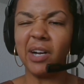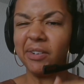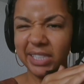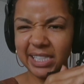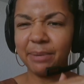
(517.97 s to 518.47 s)
I
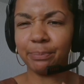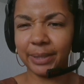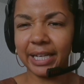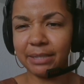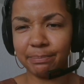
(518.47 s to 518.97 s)
would say
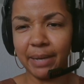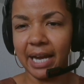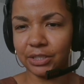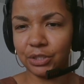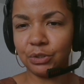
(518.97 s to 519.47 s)
bring it
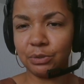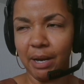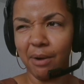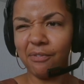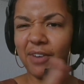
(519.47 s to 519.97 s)
back to
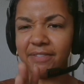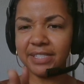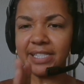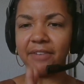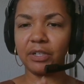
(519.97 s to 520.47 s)
about 5
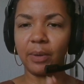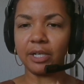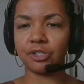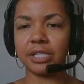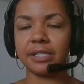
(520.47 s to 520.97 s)
to 7
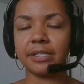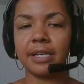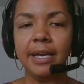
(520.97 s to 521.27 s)
questions.